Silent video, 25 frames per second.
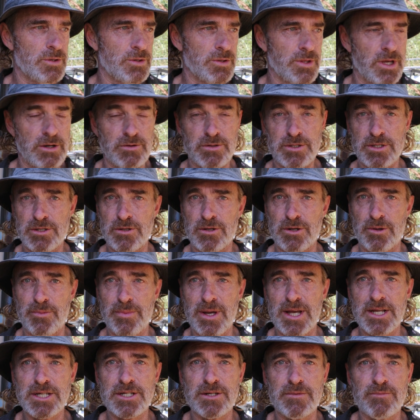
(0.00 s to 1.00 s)
although it's not a
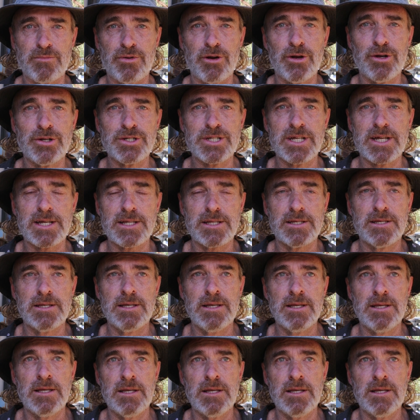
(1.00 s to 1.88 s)
passion project.